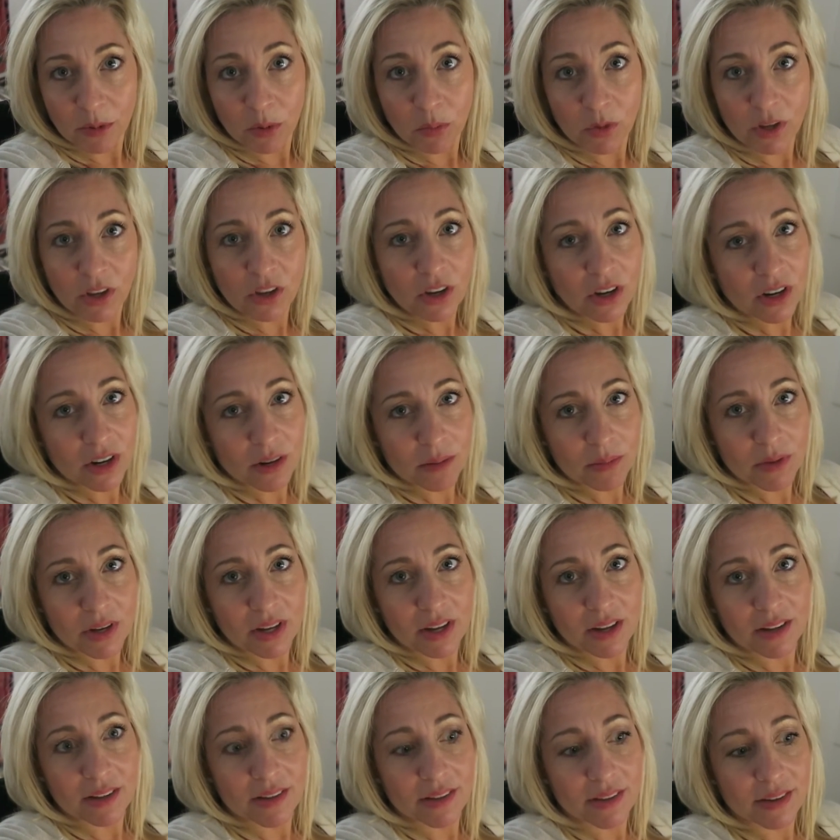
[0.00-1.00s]
but we couldn't
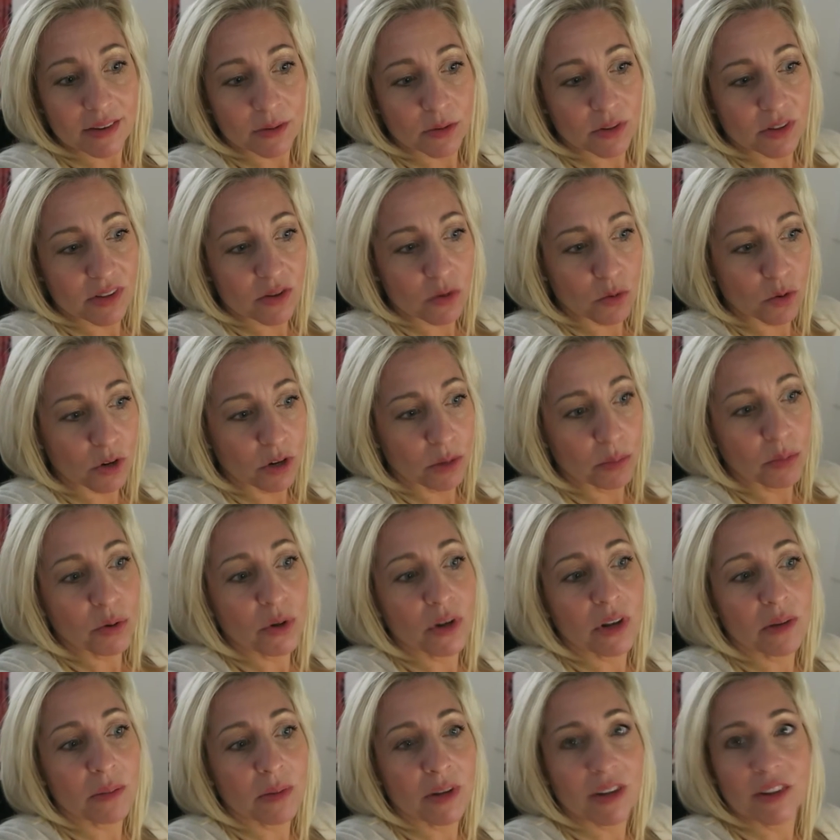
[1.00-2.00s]
because there was nowhere to
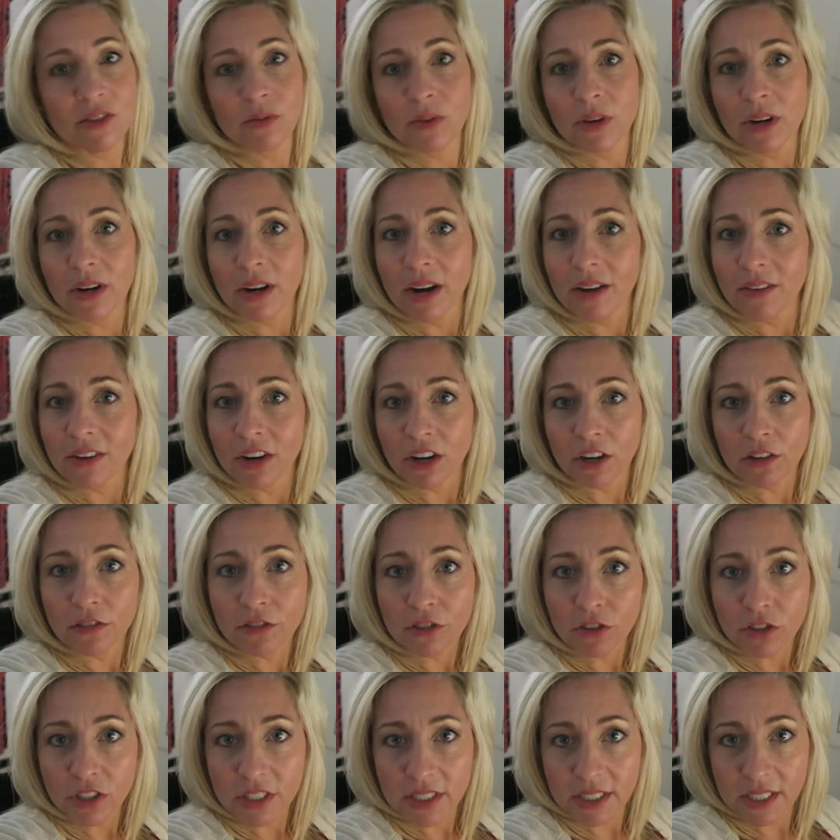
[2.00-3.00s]
put it because we were having our
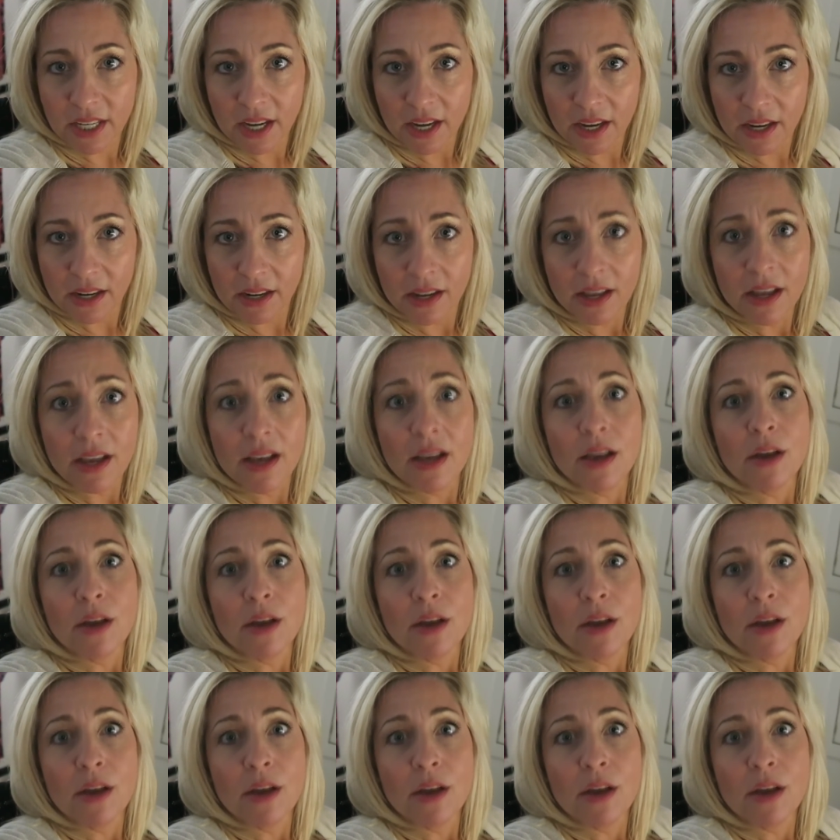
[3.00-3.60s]
floors done.